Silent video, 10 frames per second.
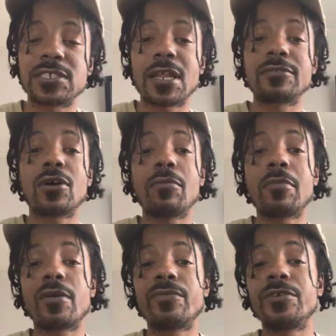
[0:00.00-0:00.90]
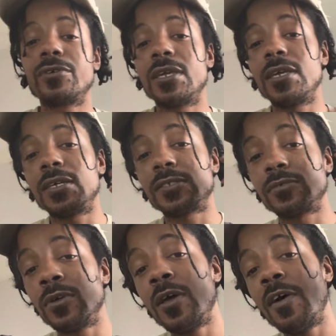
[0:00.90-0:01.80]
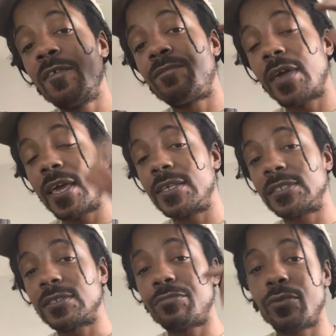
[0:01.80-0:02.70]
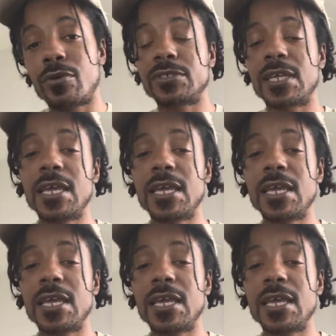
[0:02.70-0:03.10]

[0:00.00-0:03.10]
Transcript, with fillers: Shout out to all my real King Hussle fans, supporters,